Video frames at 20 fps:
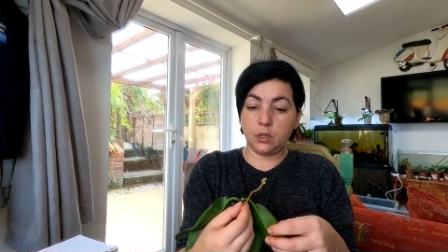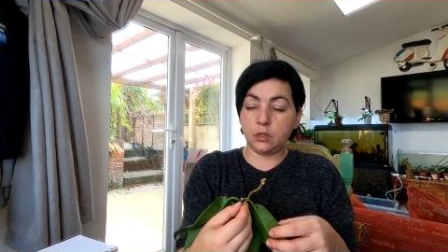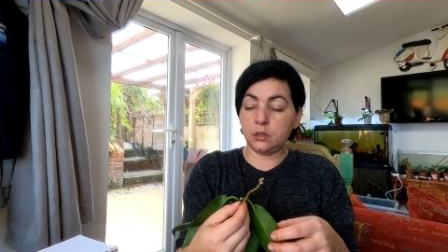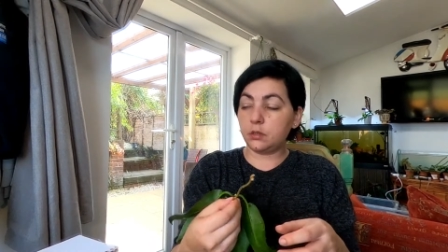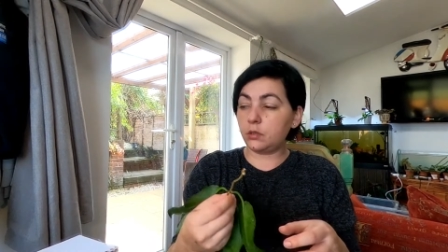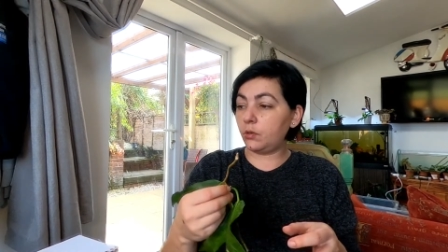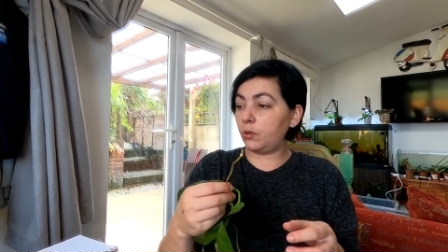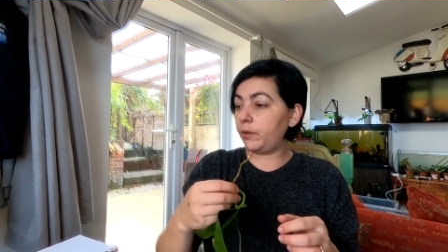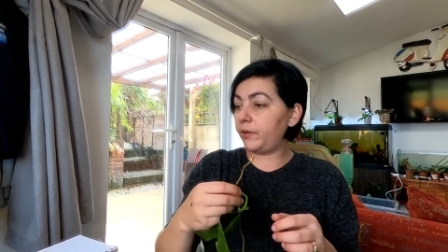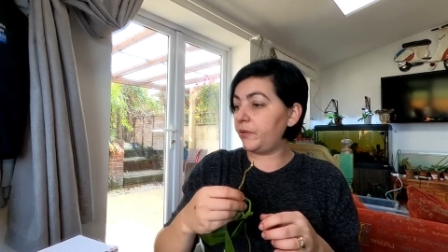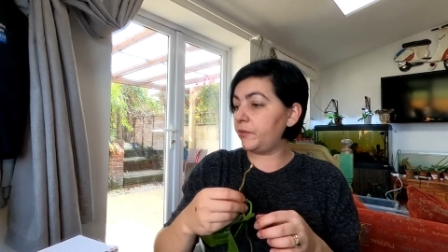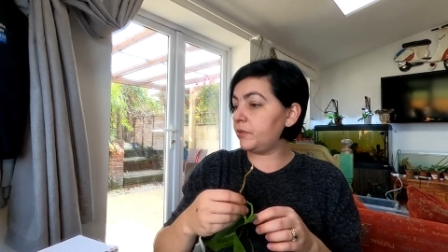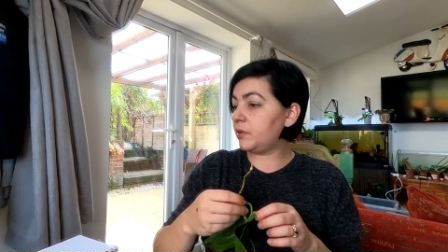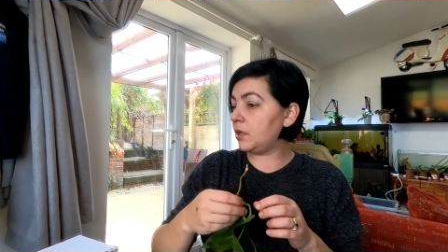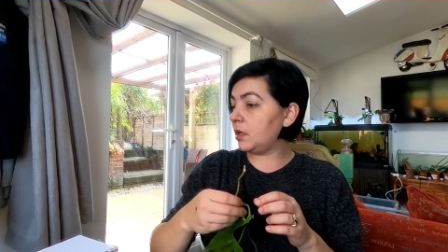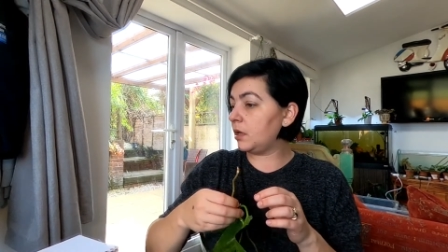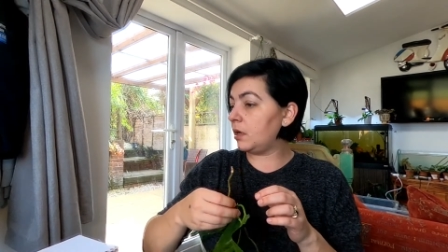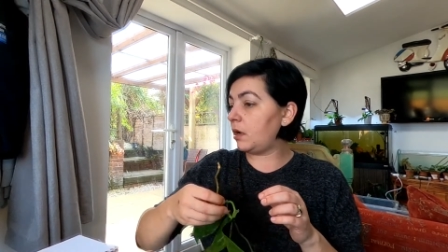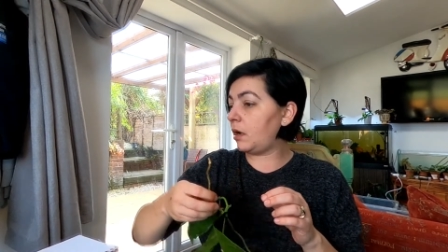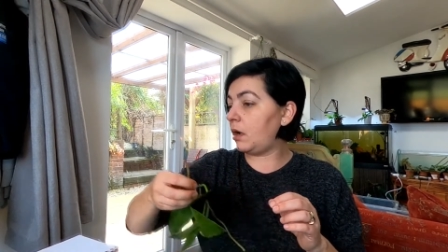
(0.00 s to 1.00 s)
so I
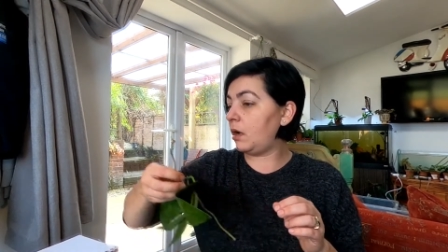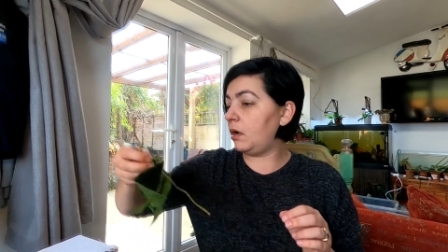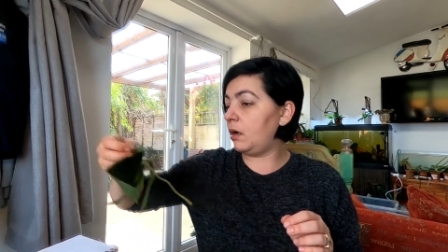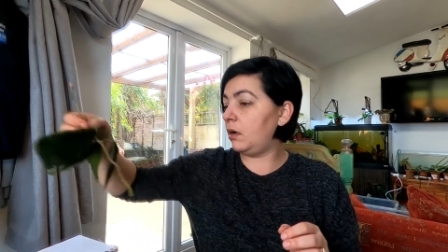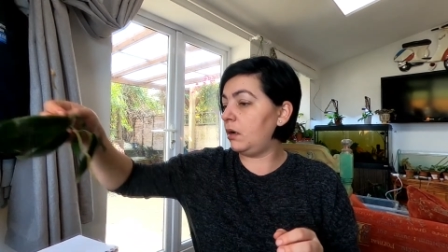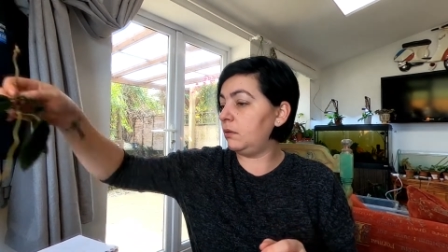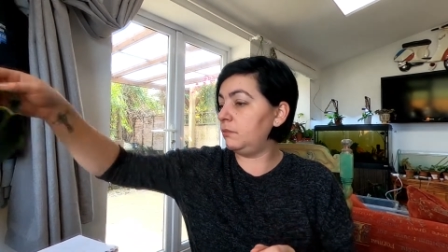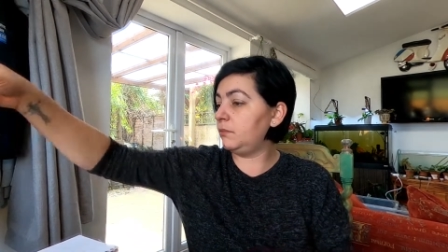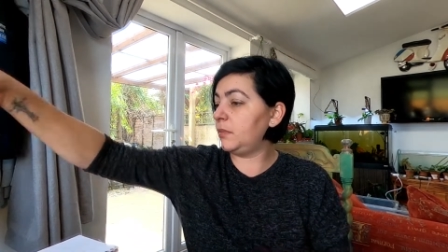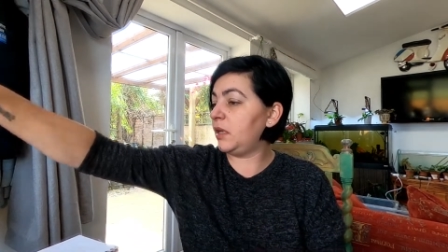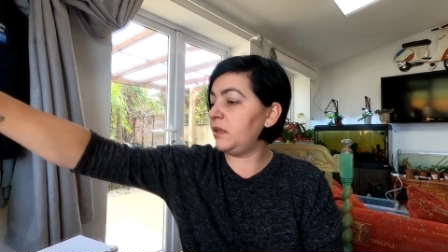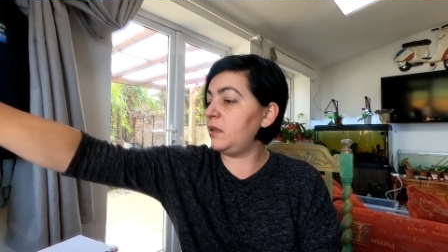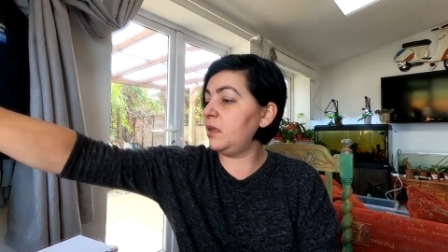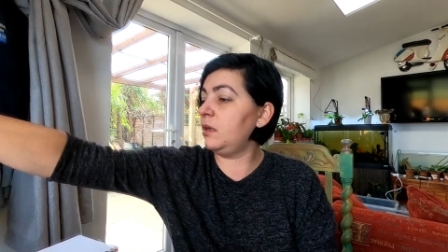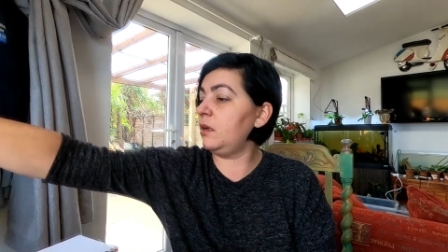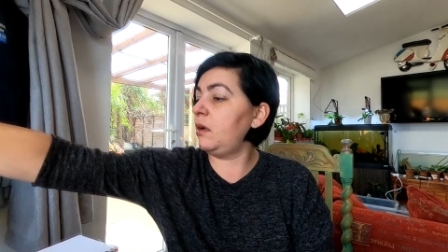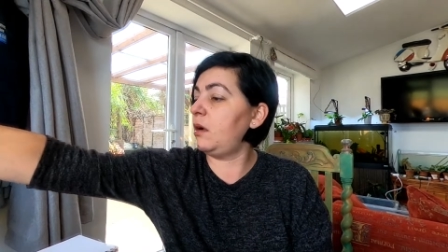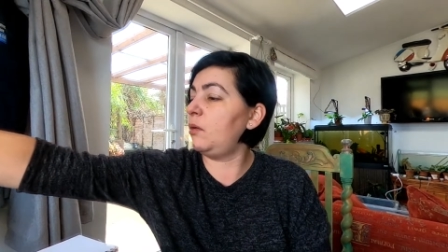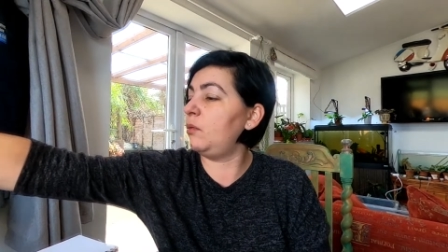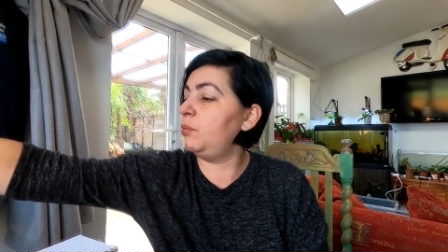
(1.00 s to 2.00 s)
think uh, I
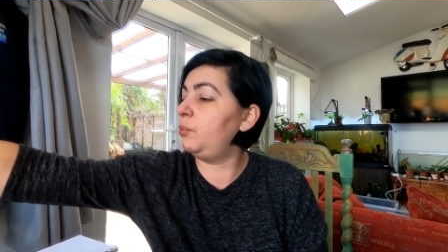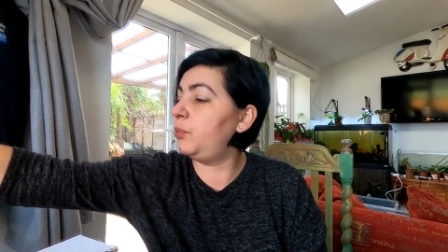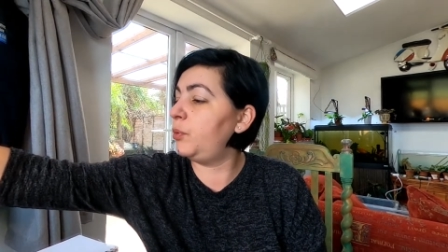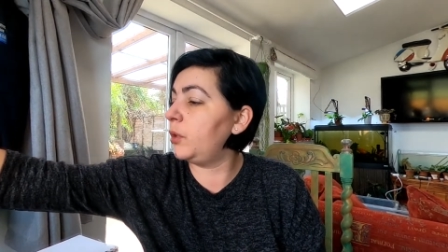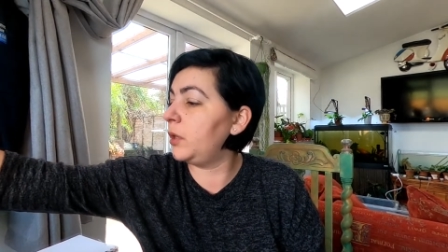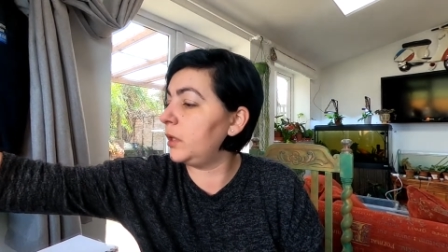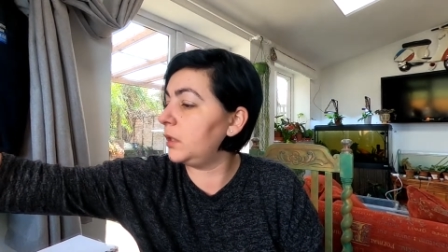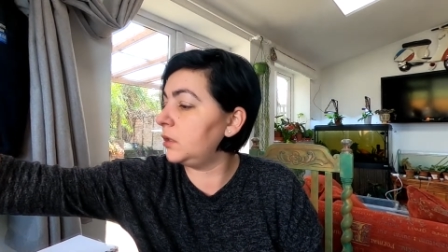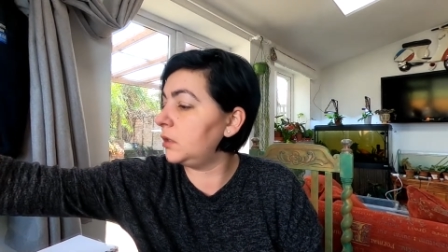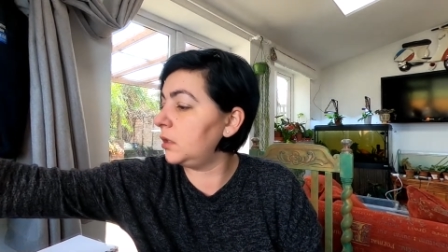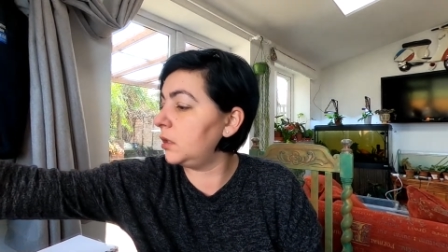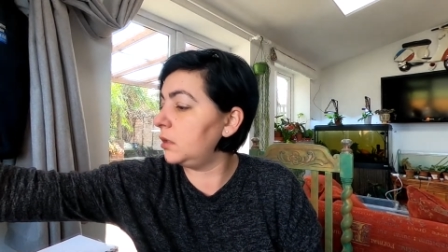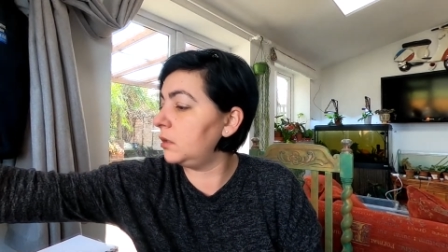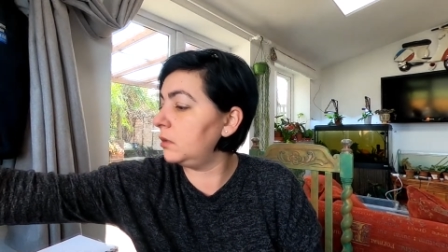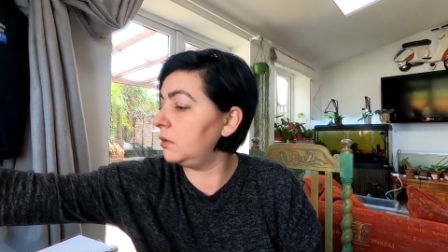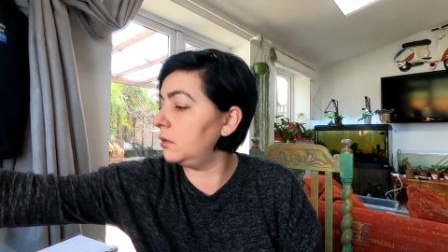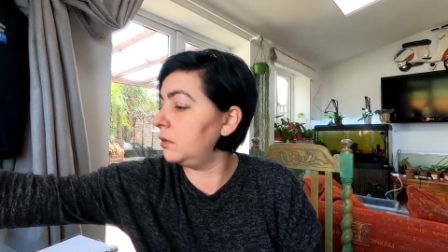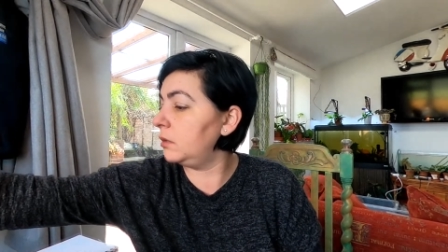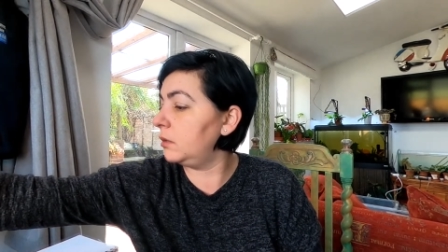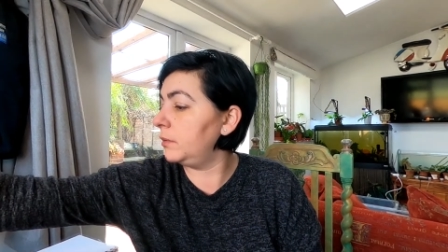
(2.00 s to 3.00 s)
think I'll put it
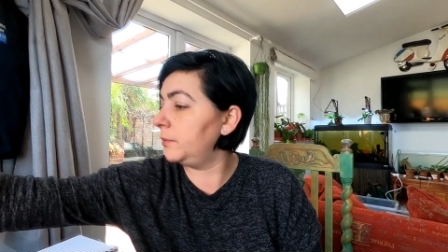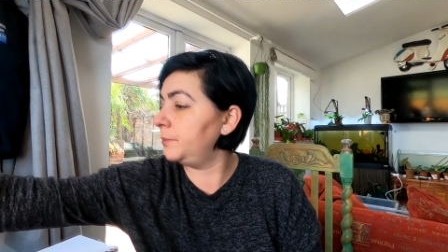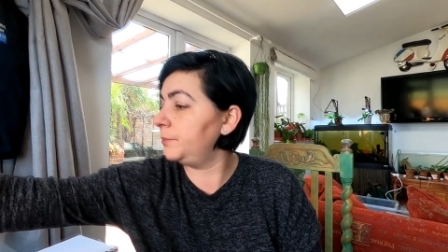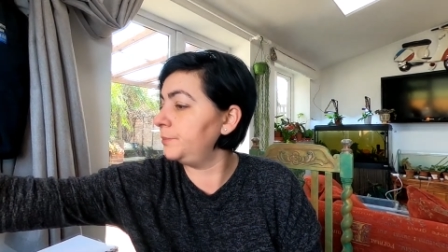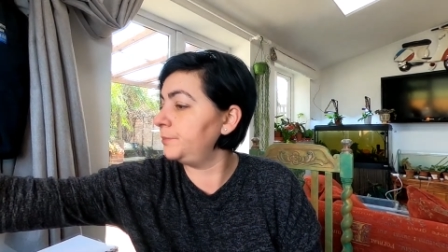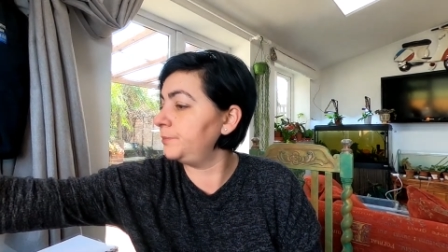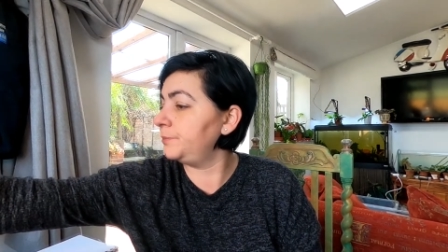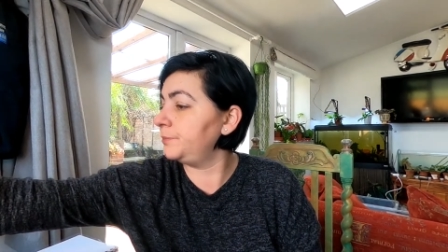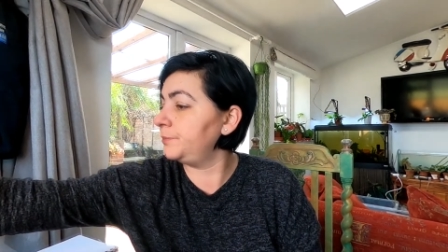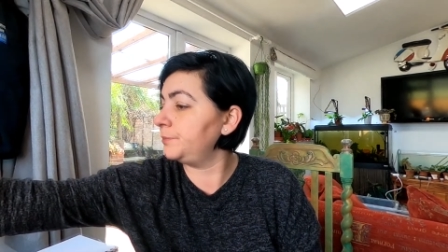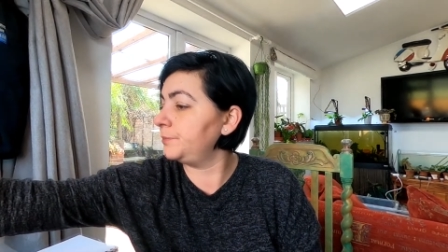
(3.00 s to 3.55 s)
in um,